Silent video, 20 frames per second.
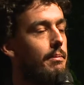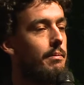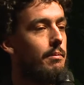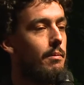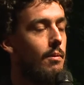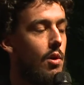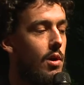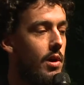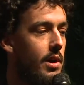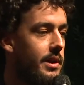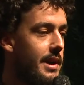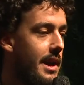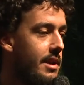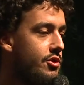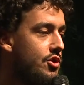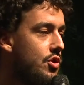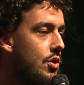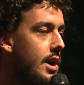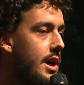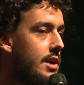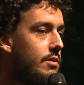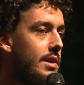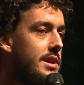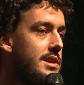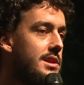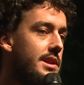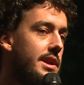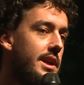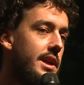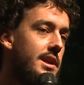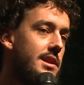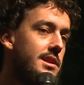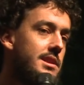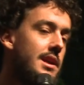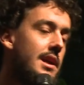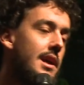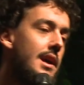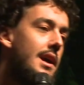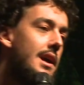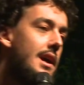more than 200 cities.